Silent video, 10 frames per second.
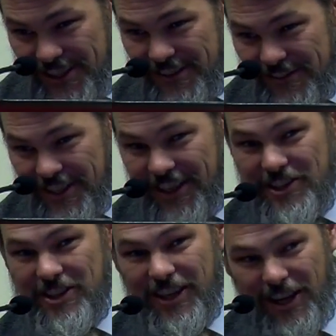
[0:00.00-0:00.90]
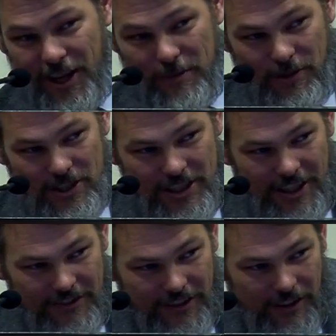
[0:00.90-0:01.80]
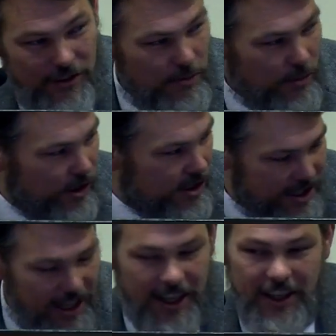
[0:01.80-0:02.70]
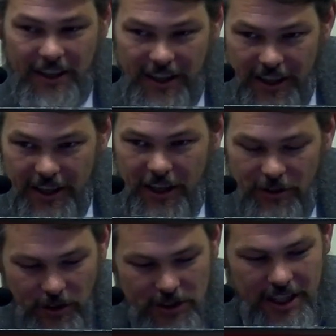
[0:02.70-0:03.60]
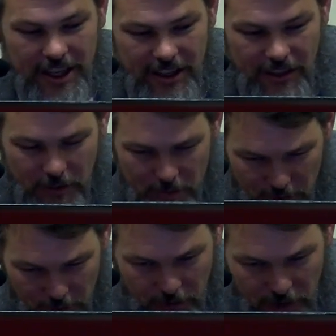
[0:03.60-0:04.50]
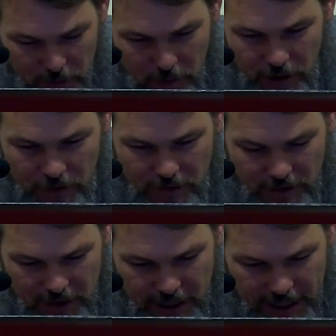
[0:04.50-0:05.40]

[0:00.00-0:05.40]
invitation, and I appreciate Father Dumortier and Rosanna and the really wonderful